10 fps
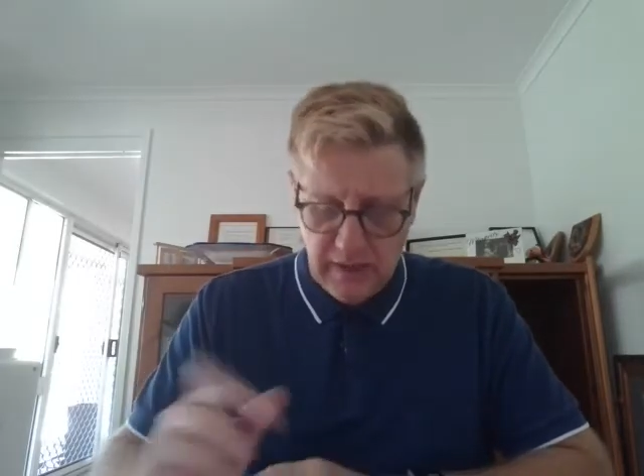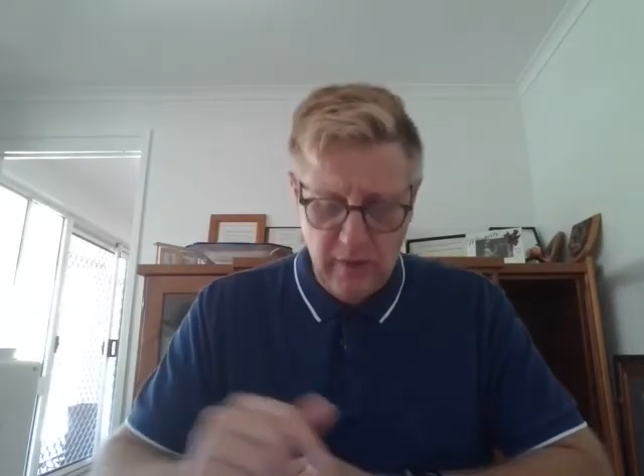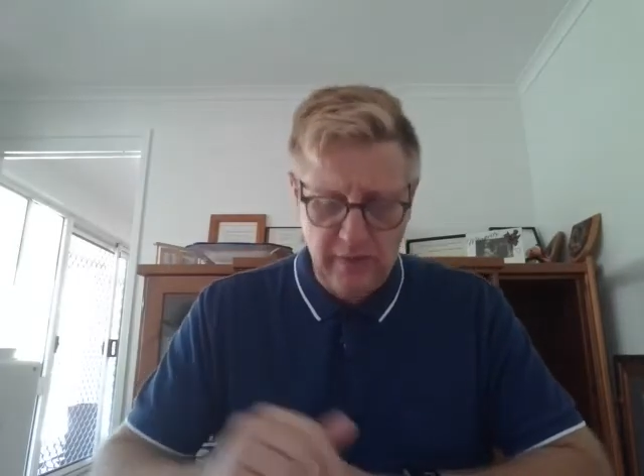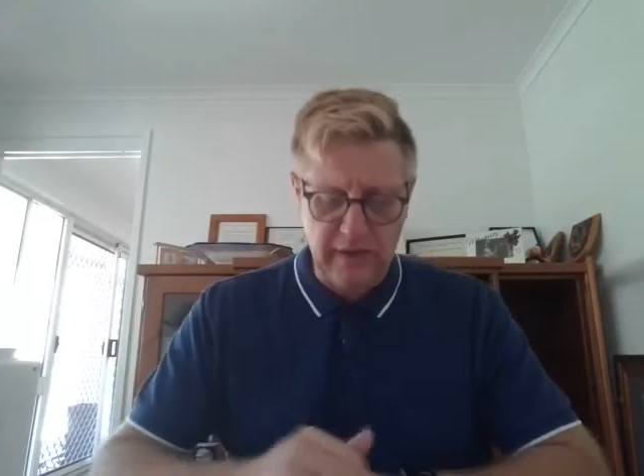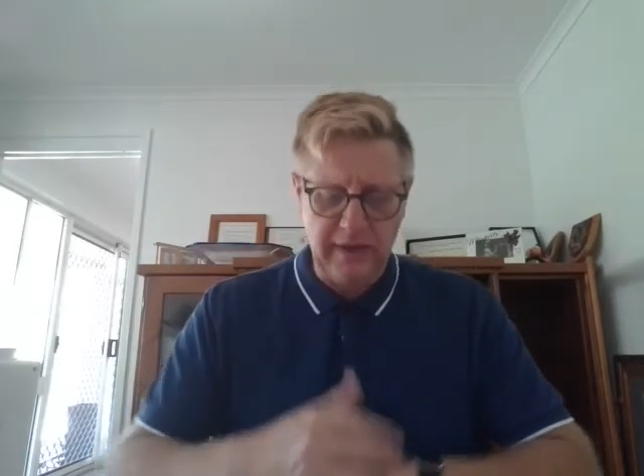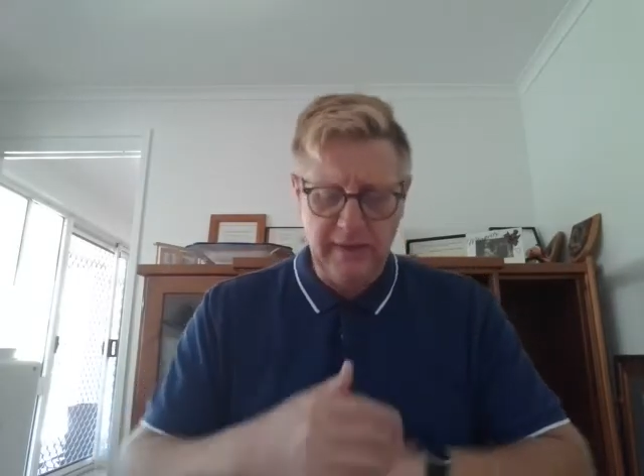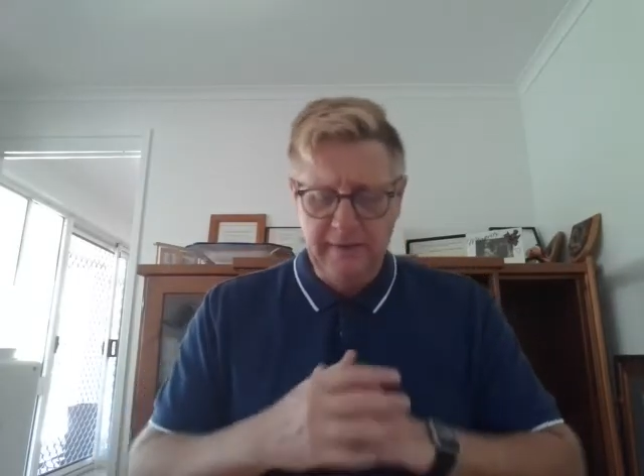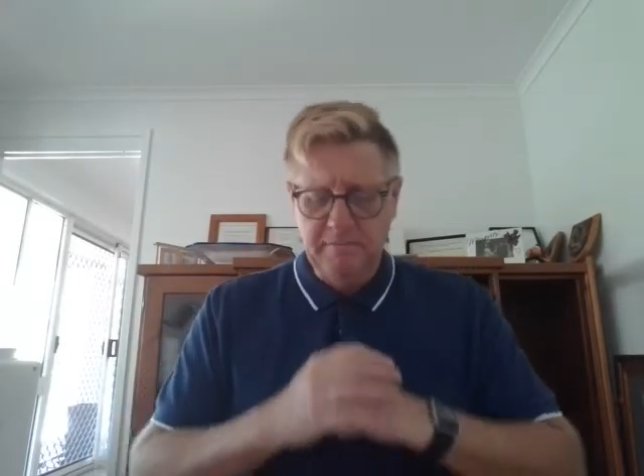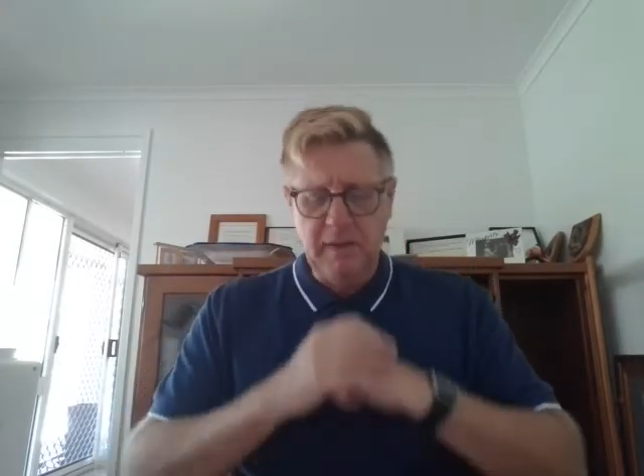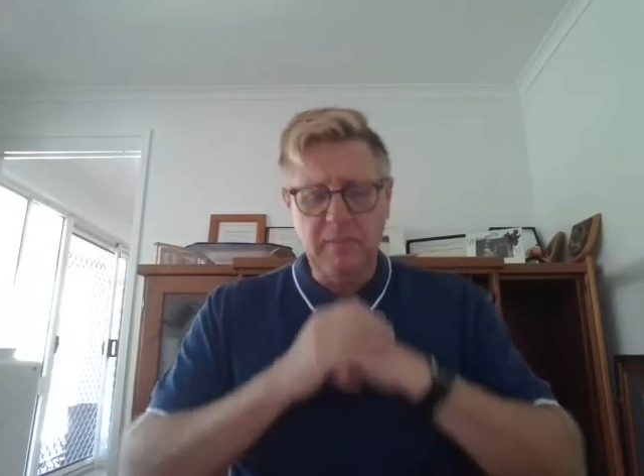However,
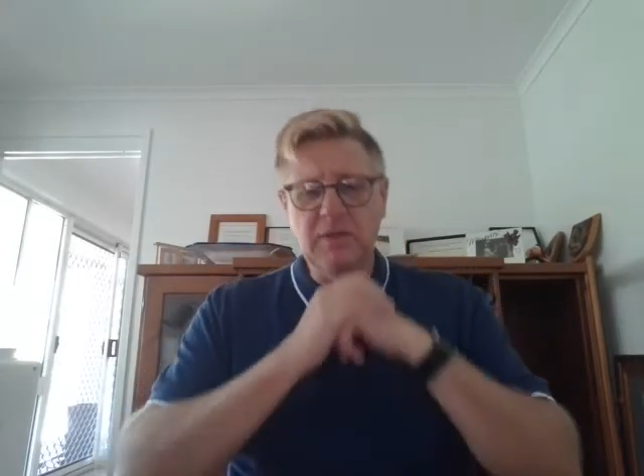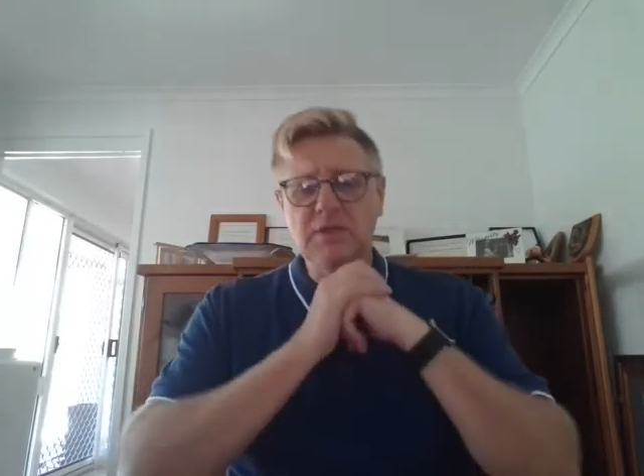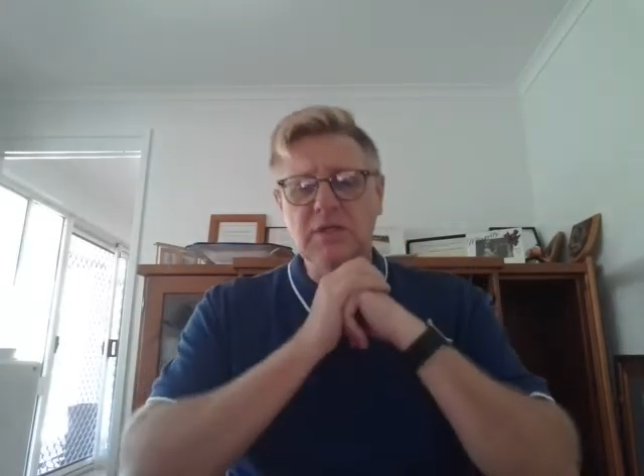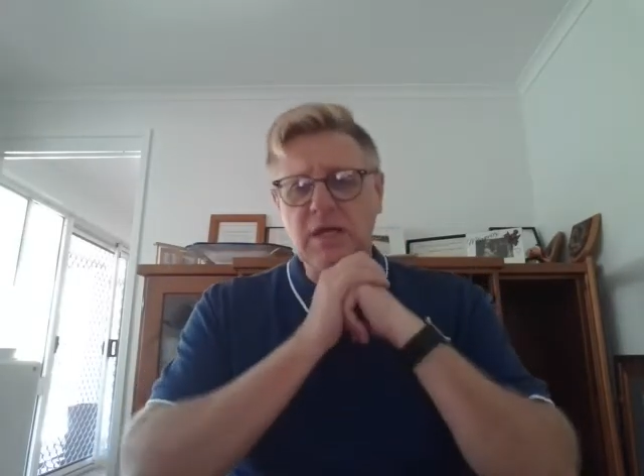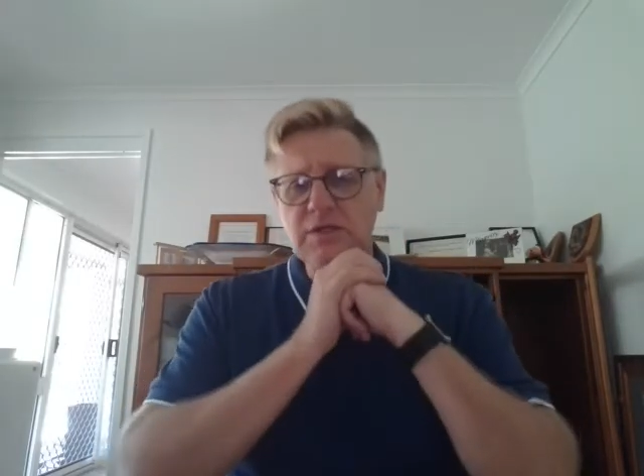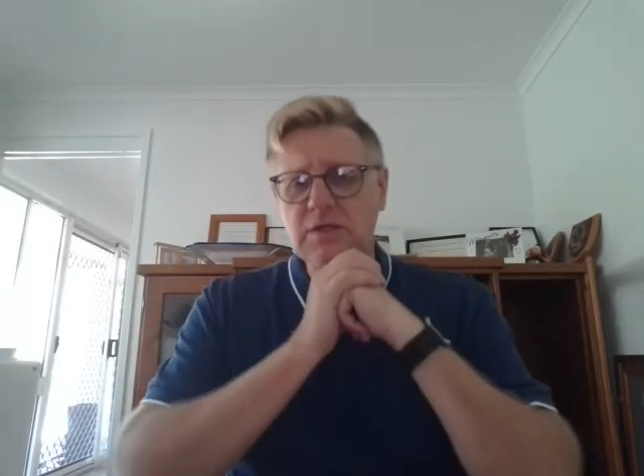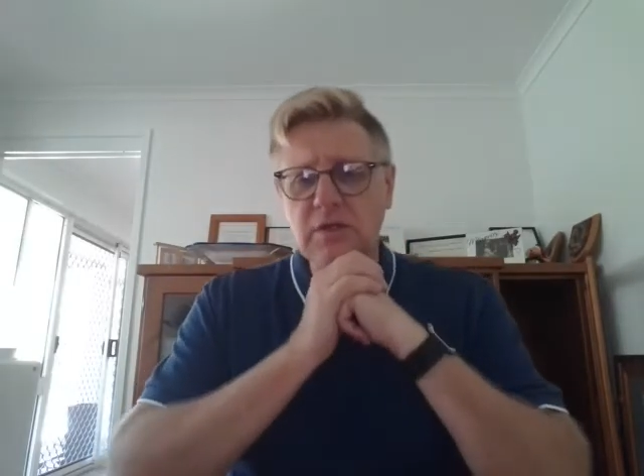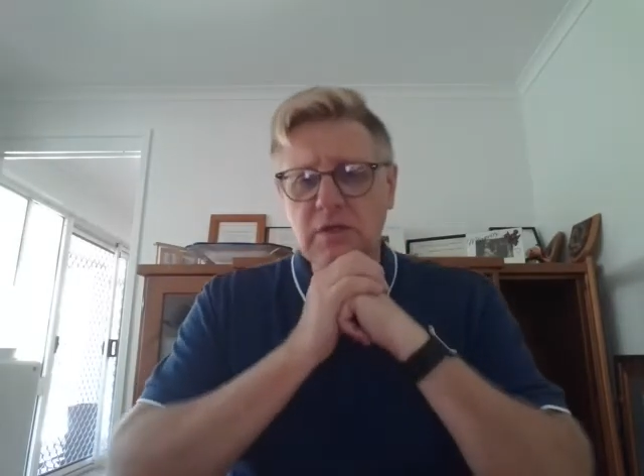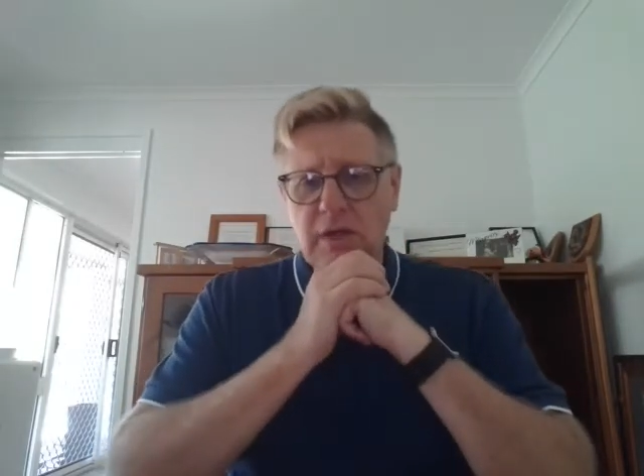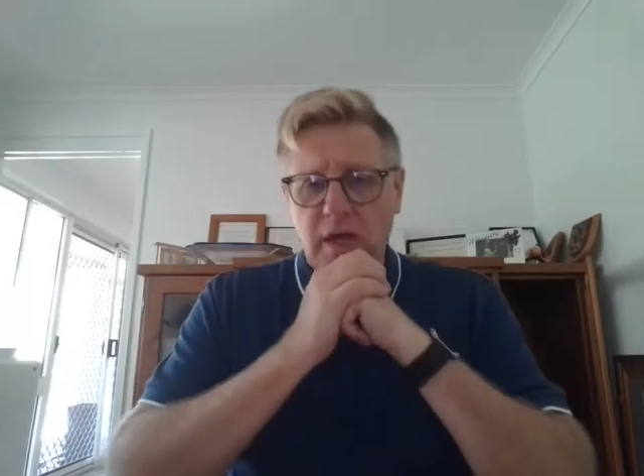let me just ask
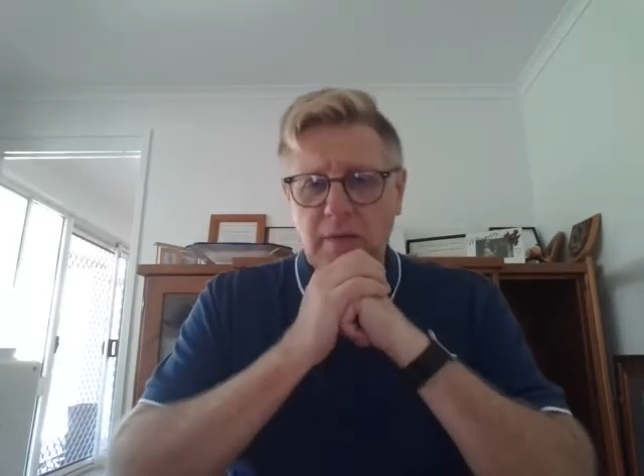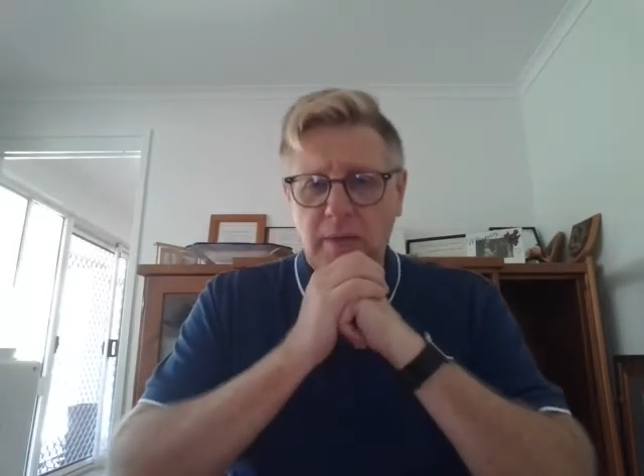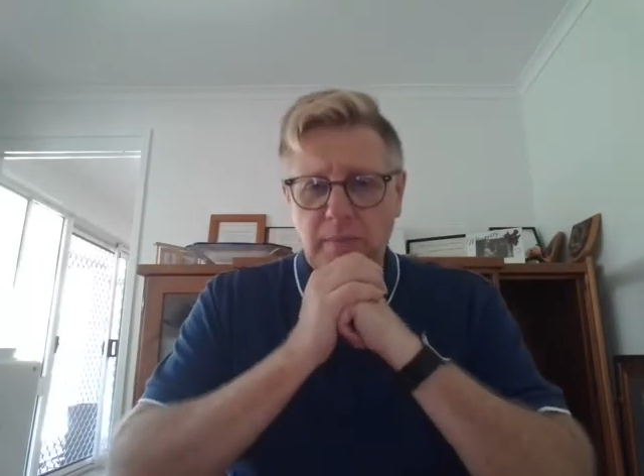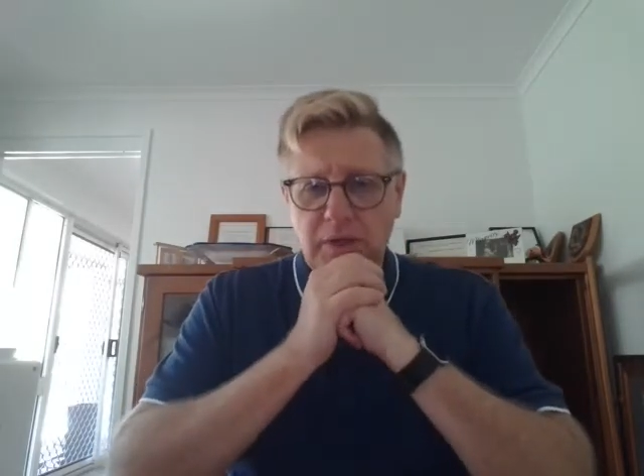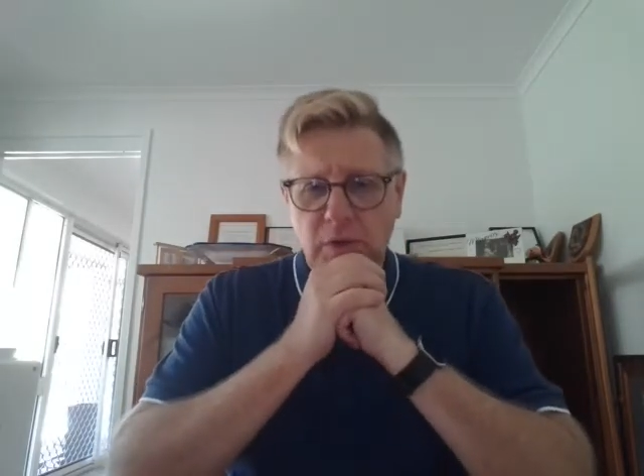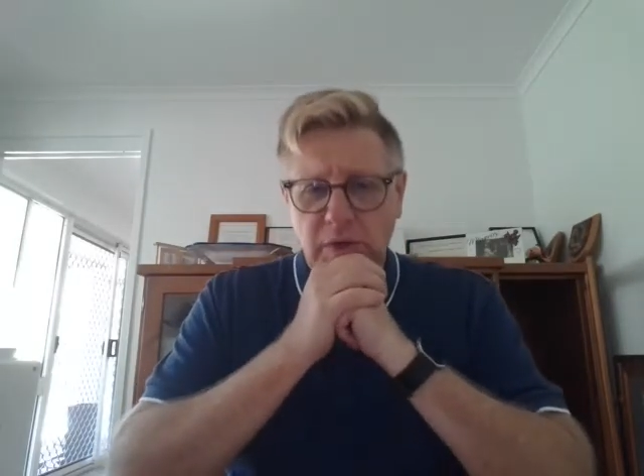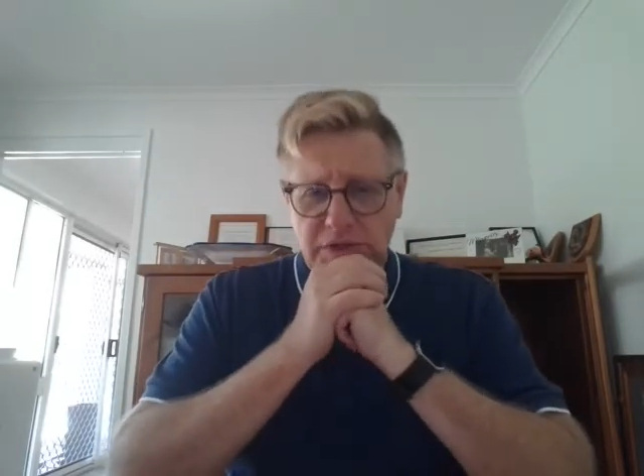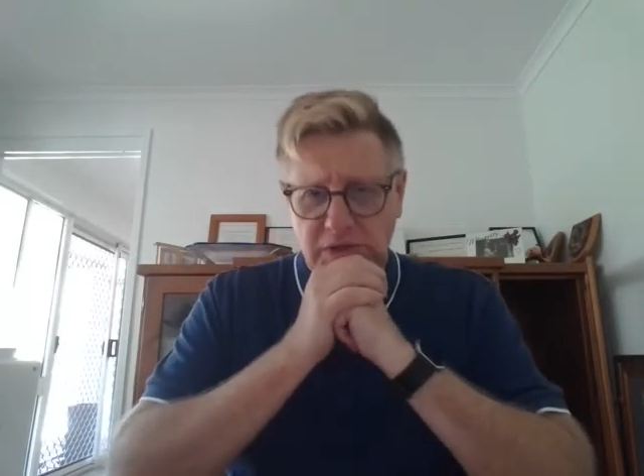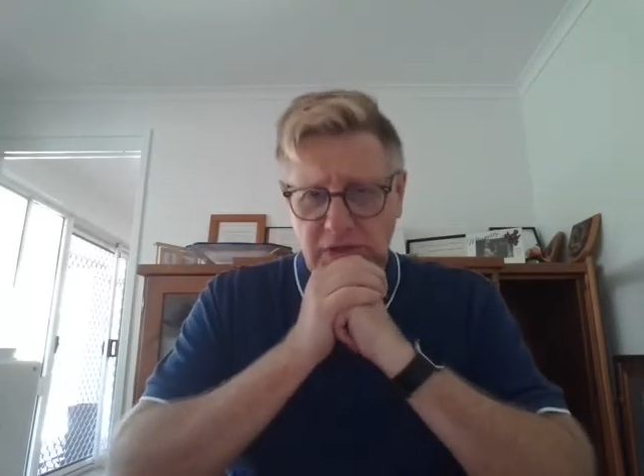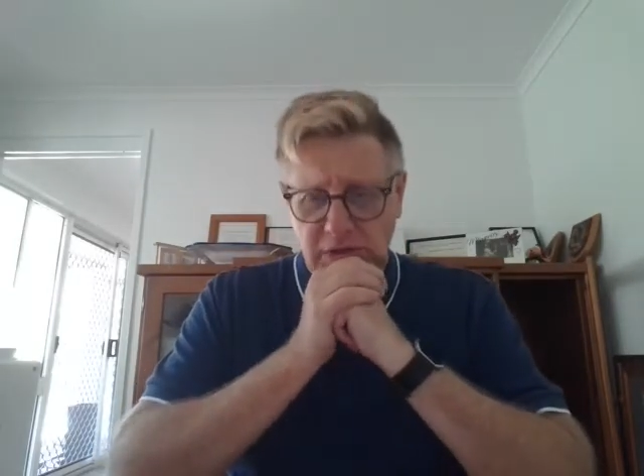you a big question.